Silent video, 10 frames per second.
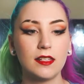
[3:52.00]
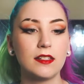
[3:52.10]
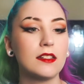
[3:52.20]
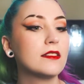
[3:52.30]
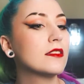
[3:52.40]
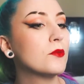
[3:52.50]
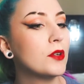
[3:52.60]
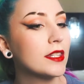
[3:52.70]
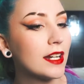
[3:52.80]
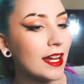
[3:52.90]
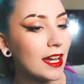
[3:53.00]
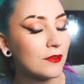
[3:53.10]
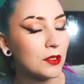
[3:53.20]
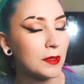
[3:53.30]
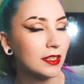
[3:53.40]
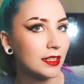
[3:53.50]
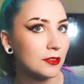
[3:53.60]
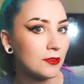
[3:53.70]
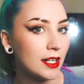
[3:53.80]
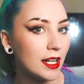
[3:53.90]
It is the one that I have on my lid
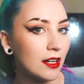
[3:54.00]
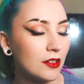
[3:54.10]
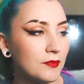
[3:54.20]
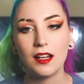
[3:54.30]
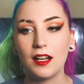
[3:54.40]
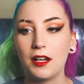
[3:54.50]
right now.